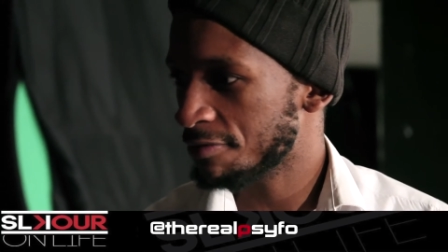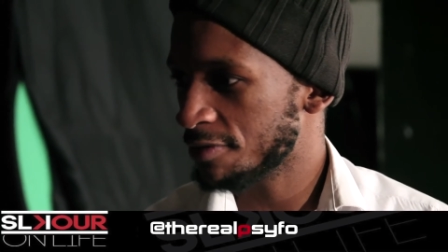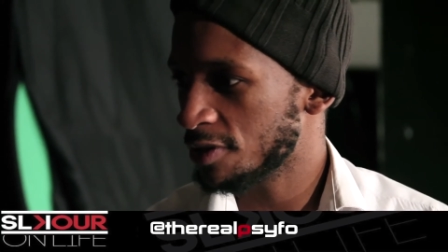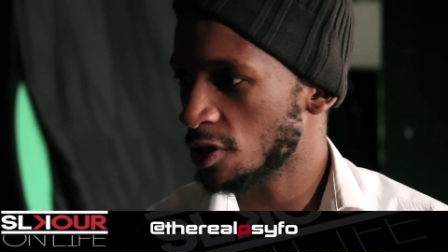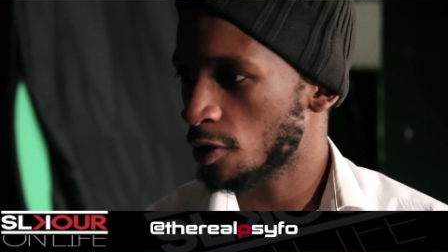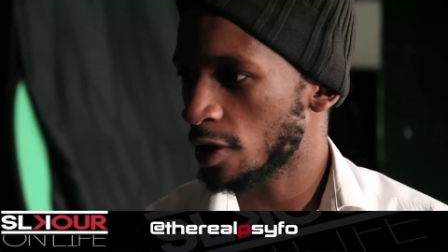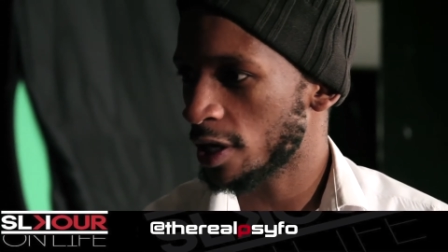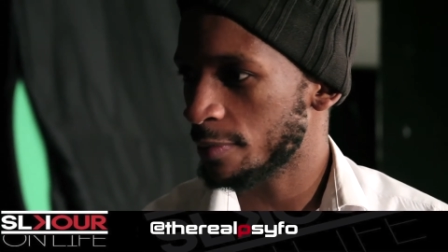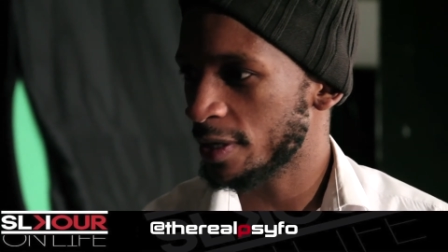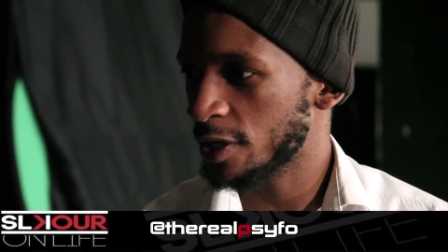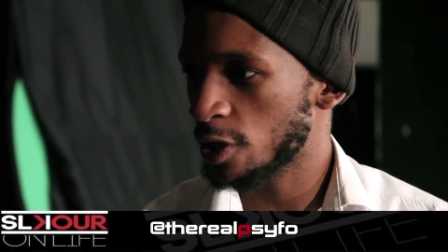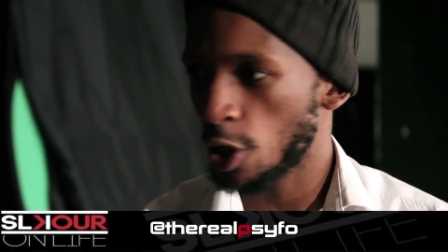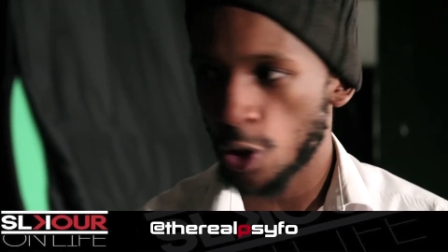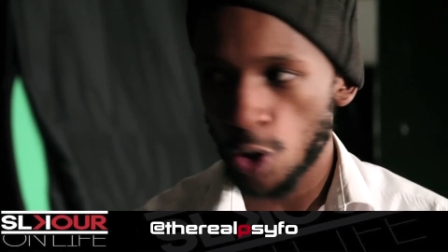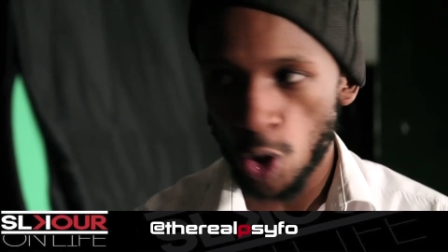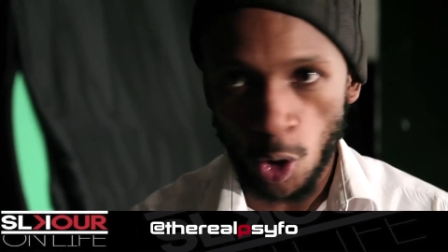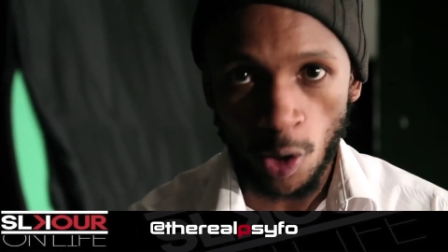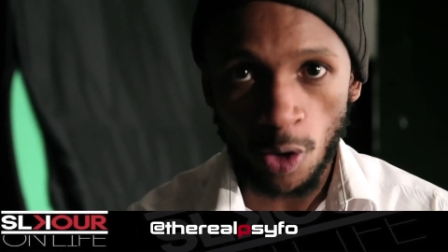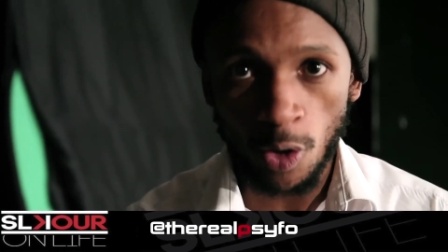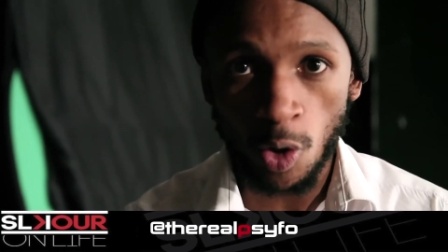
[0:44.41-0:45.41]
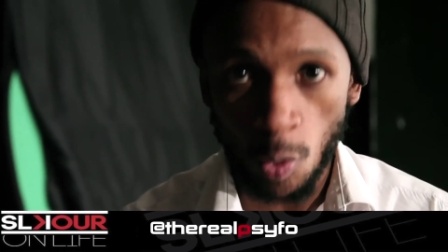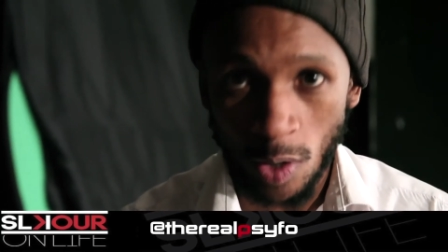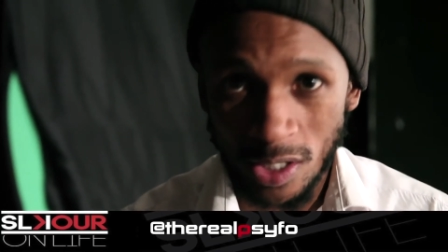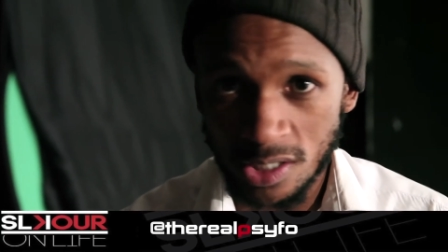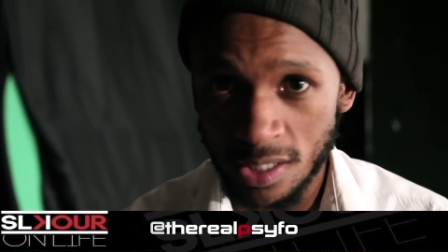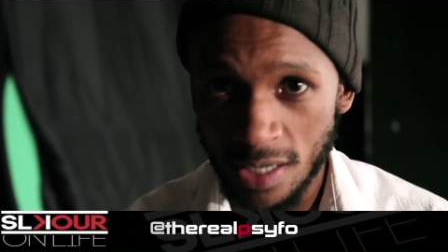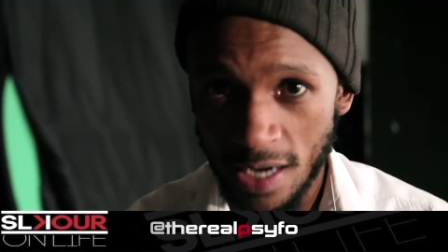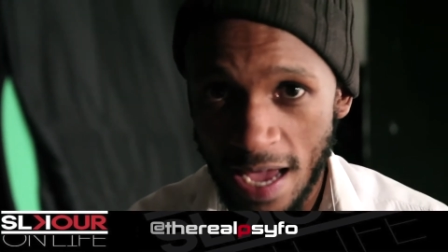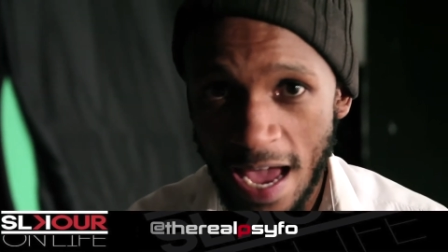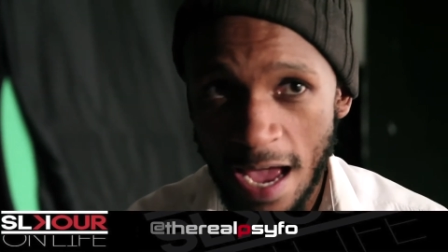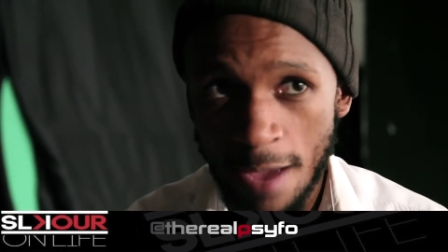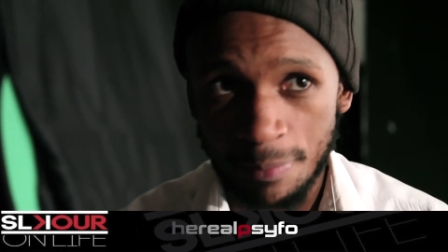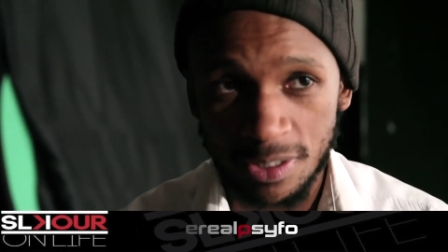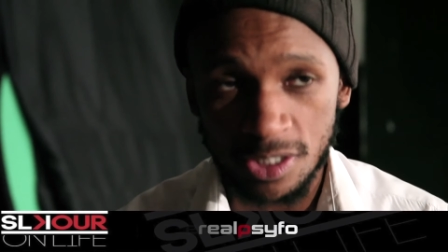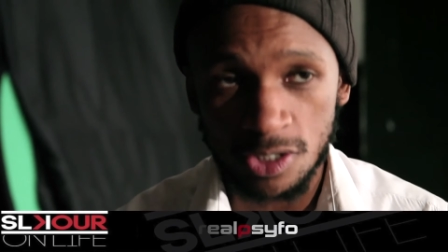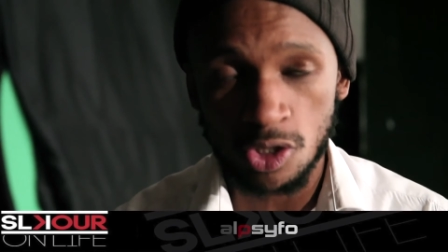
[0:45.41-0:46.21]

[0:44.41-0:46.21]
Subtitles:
you know what I mean? Not knowing what's going to happen.